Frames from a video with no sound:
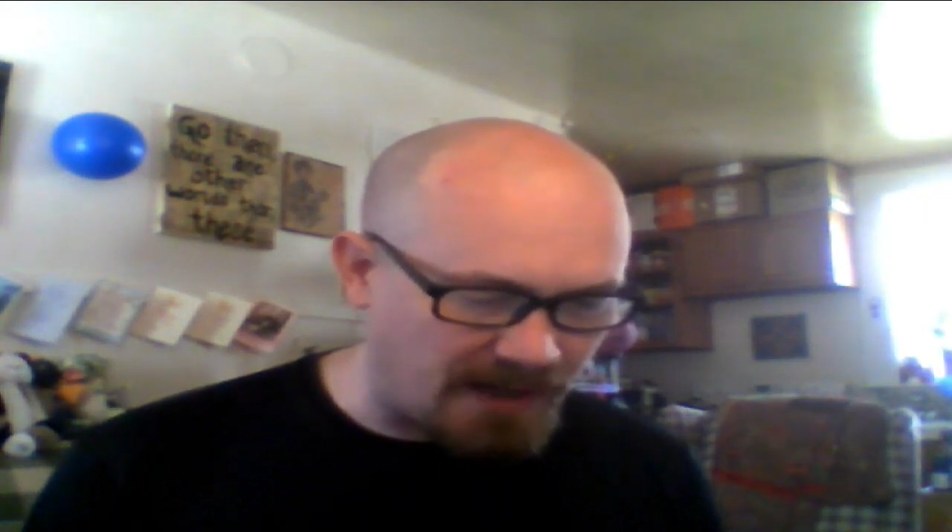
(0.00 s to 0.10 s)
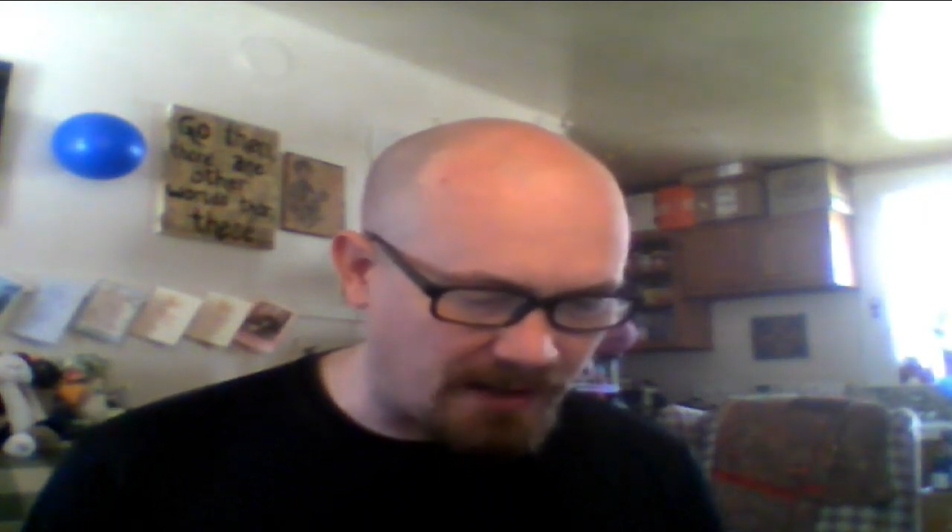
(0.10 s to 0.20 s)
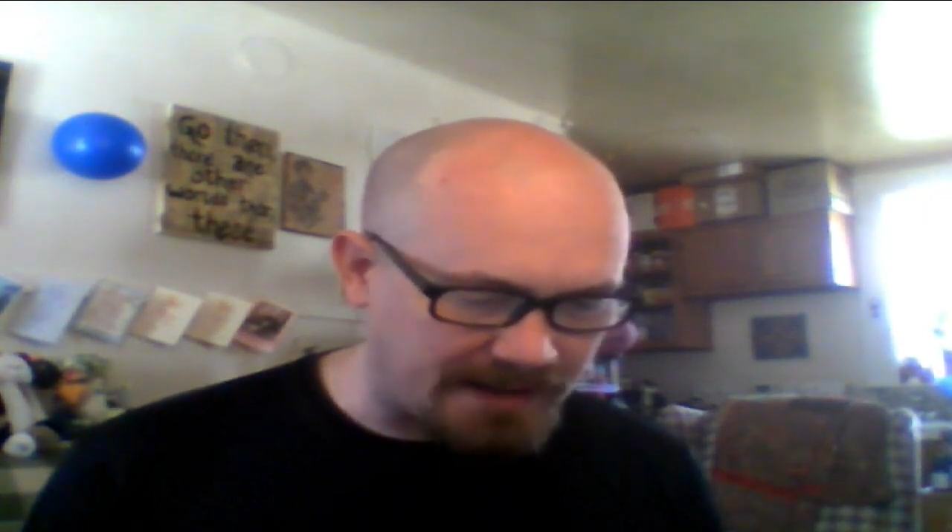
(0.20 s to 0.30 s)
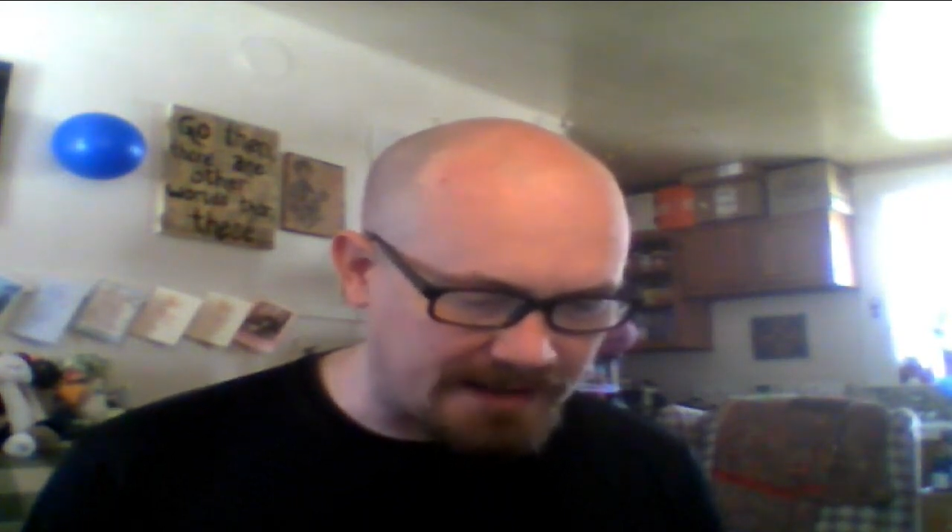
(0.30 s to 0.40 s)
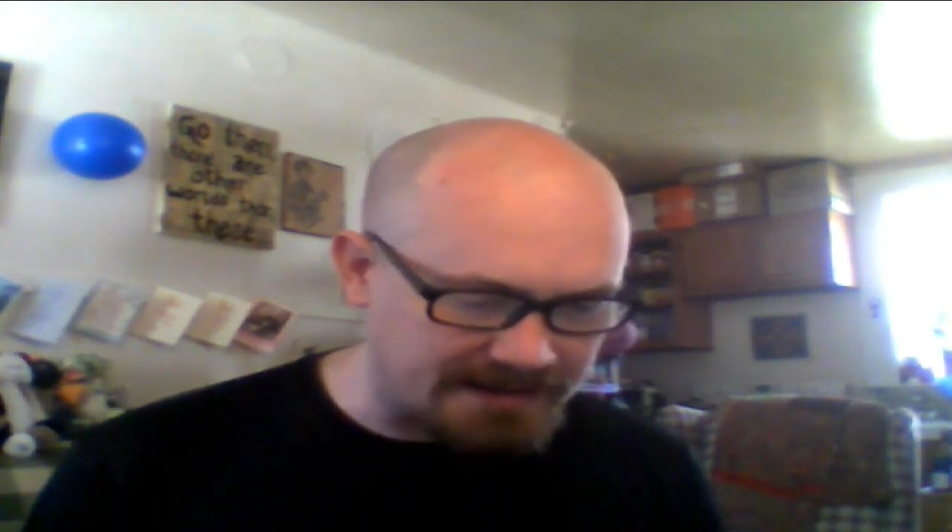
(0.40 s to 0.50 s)

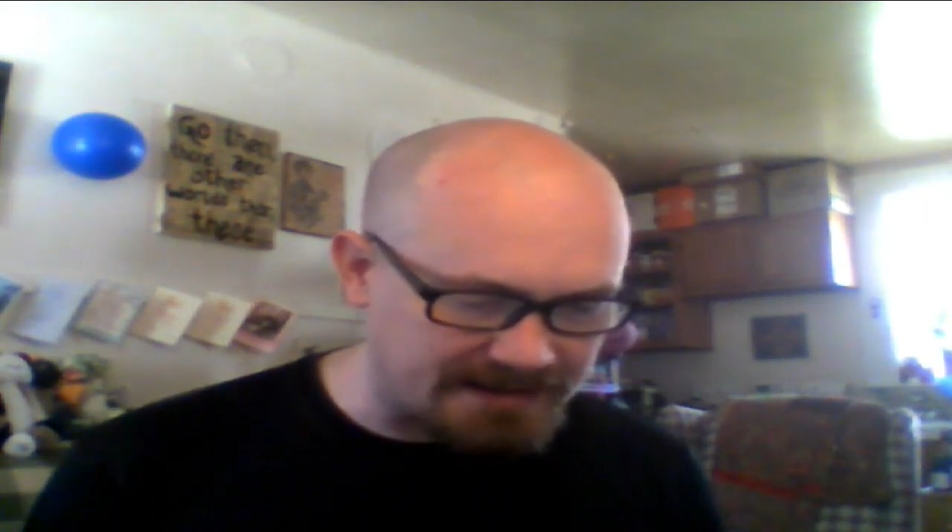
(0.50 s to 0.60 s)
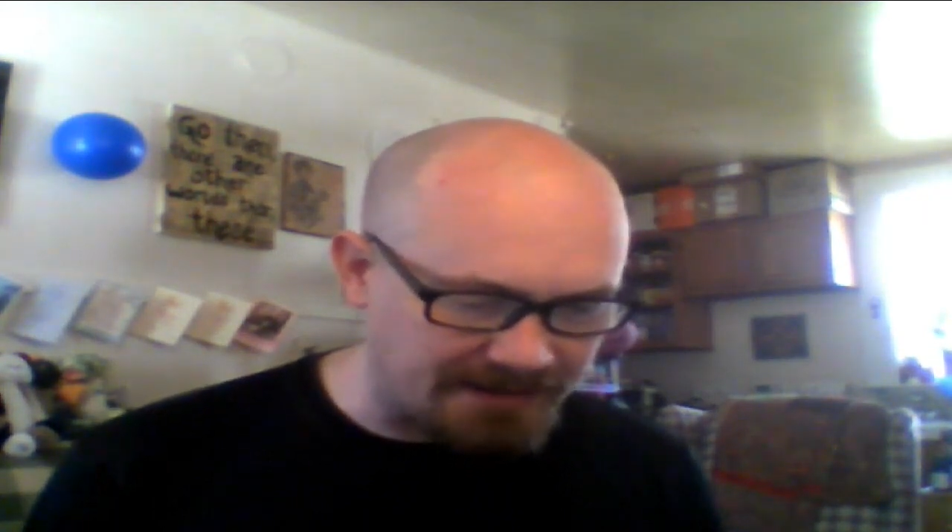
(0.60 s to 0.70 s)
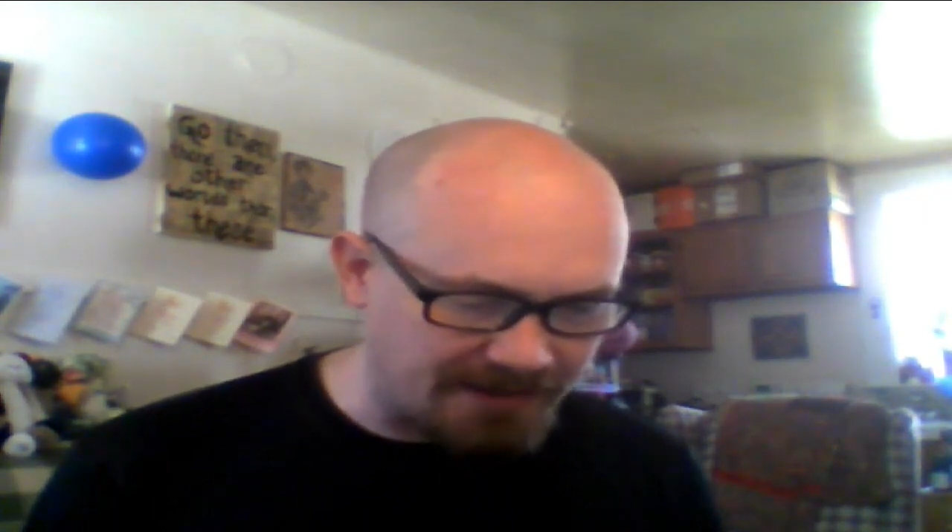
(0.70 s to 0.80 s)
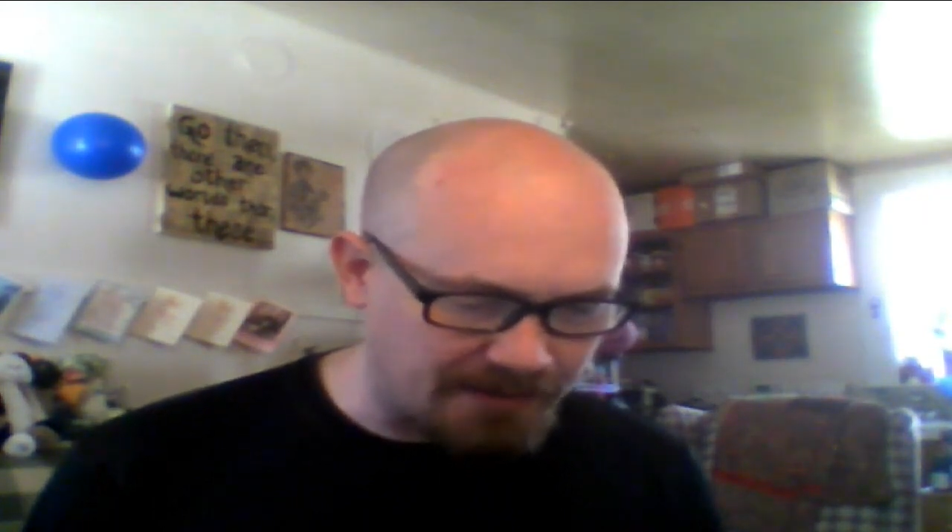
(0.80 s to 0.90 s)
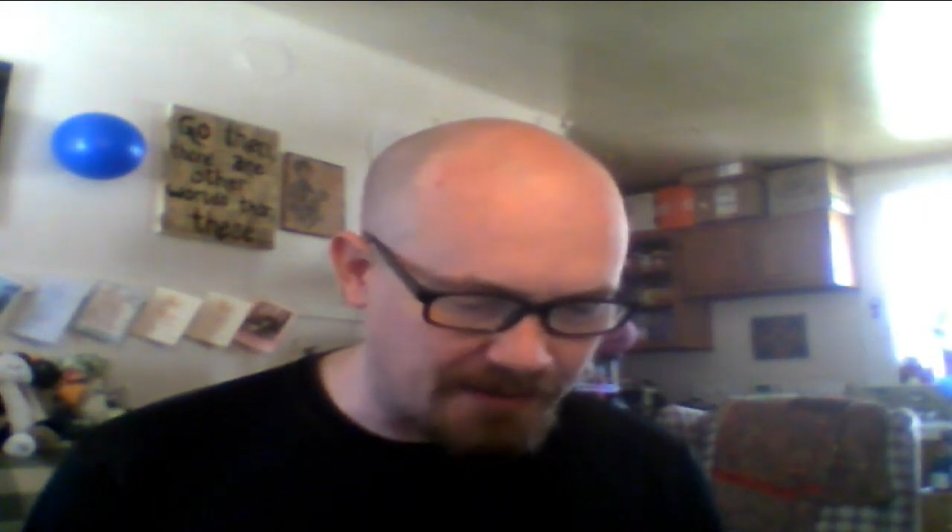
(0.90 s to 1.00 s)
elegance
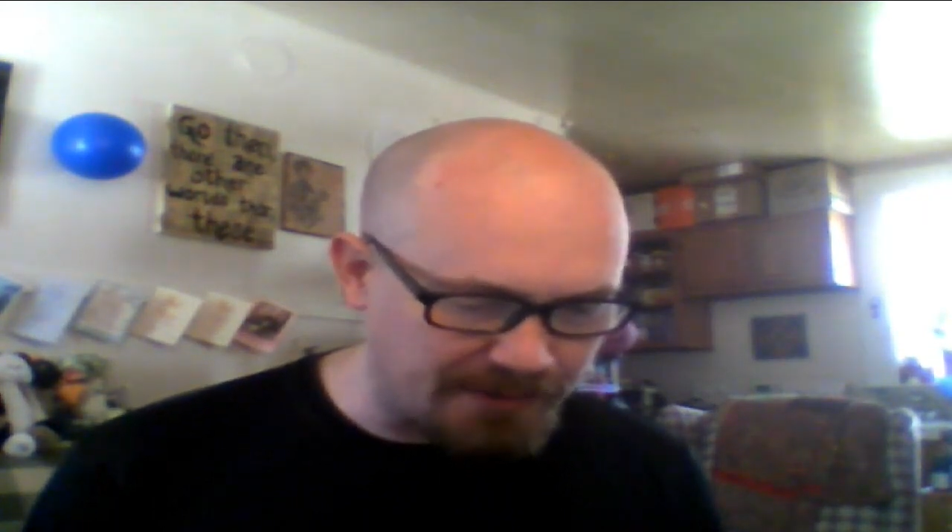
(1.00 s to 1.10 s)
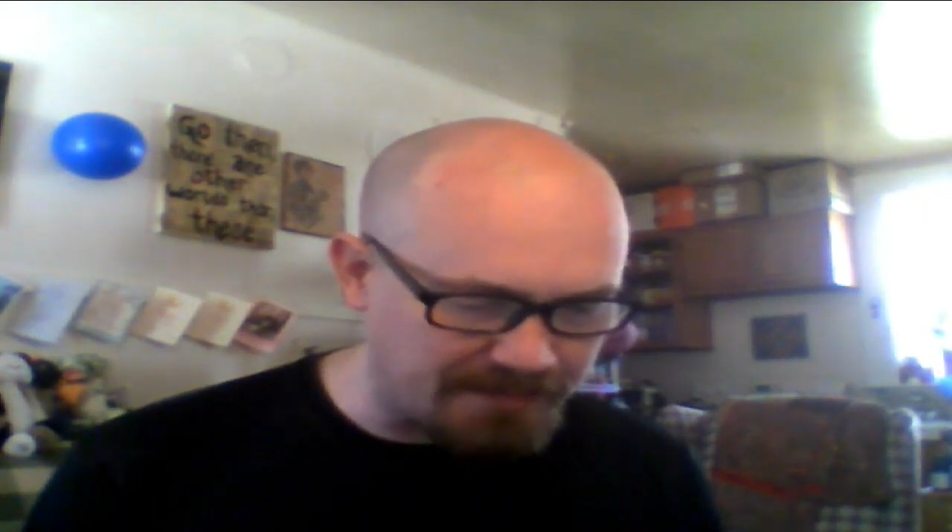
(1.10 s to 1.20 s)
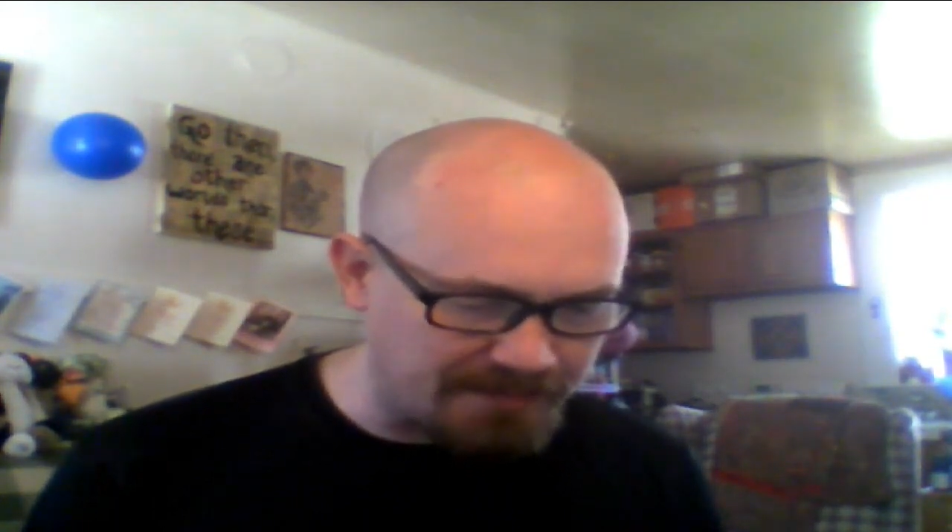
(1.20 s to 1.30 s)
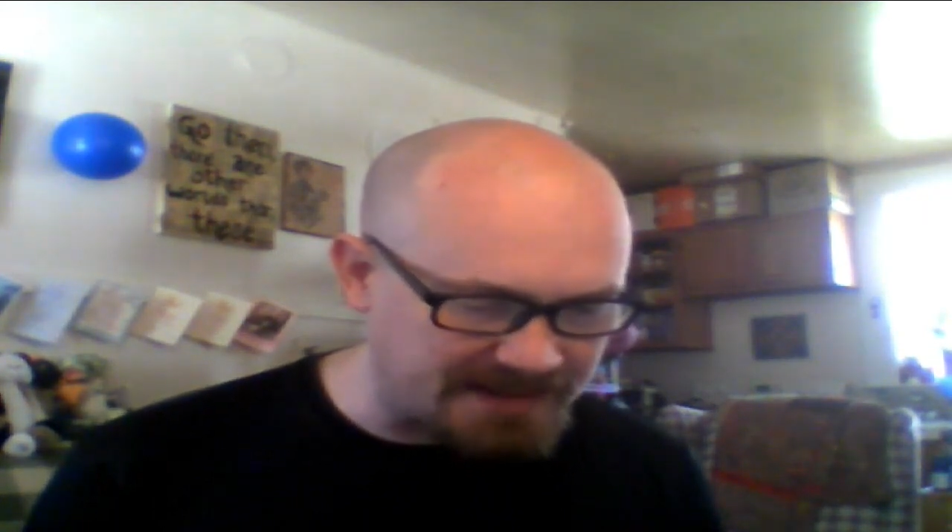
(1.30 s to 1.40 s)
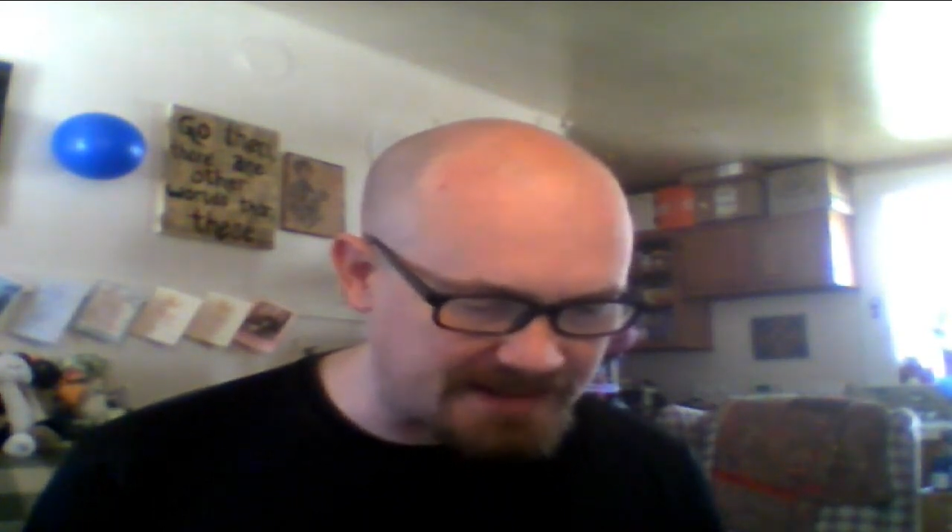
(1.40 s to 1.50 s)
of their
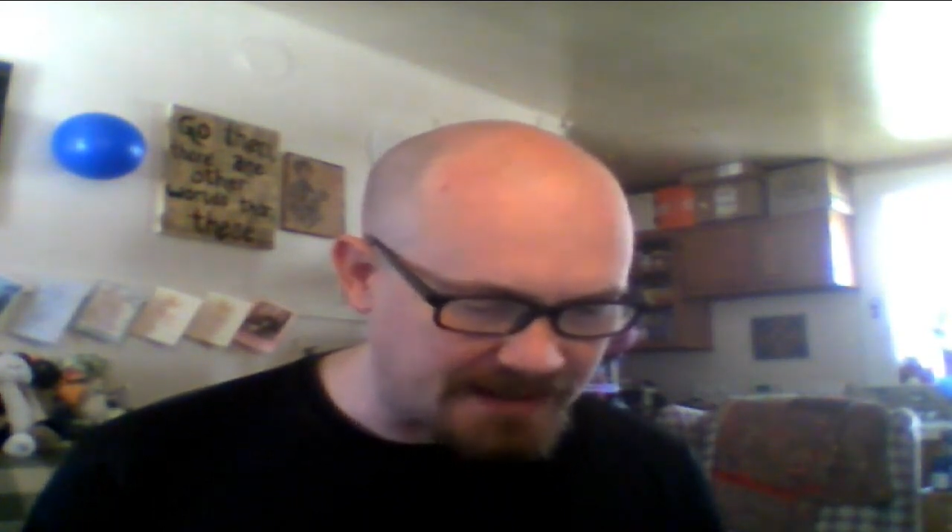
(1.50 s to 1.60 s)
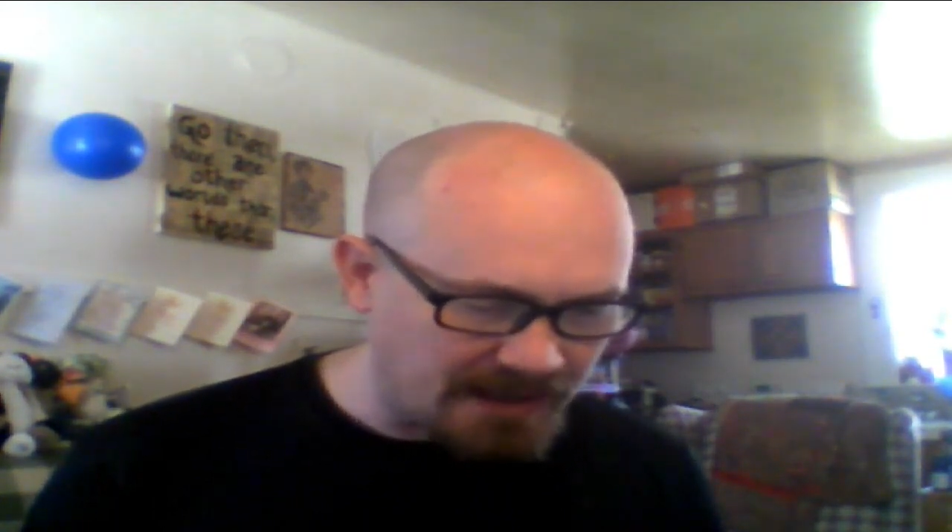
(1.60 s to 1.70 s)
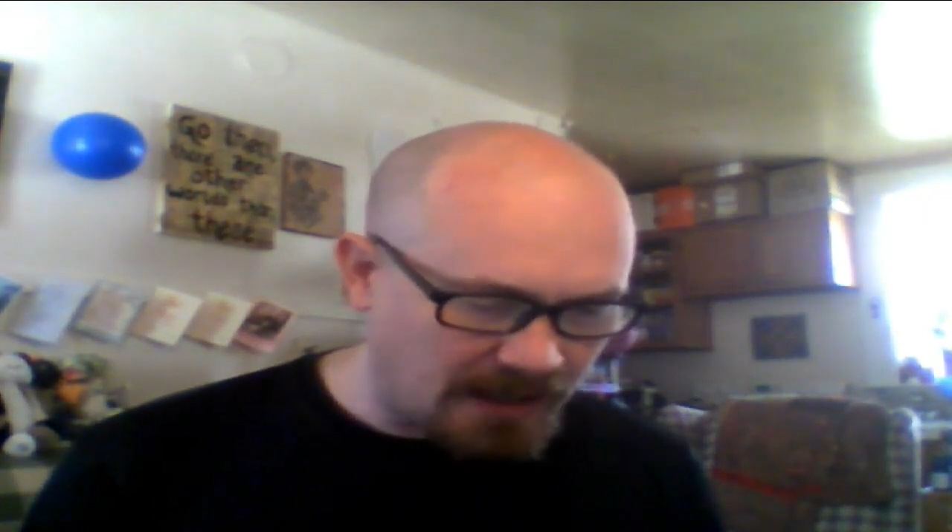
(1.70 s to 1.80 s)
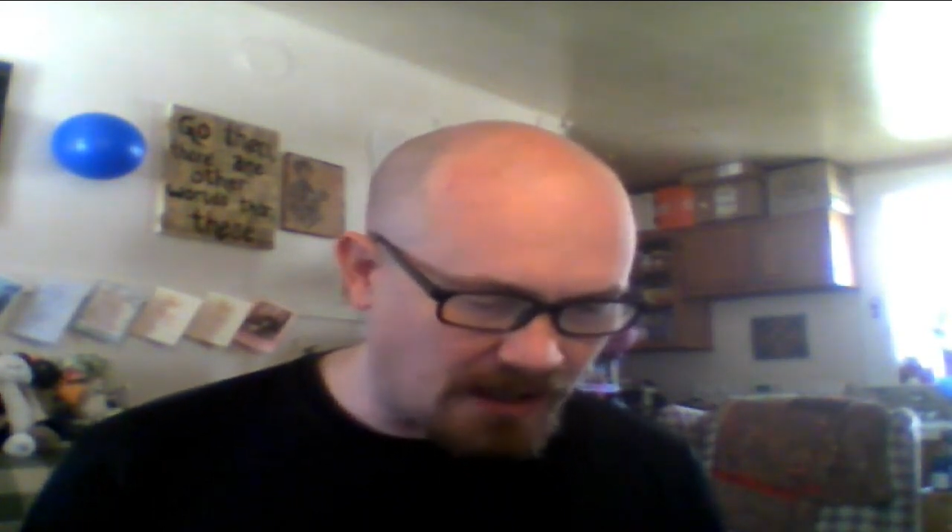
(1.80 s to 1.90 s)
movements.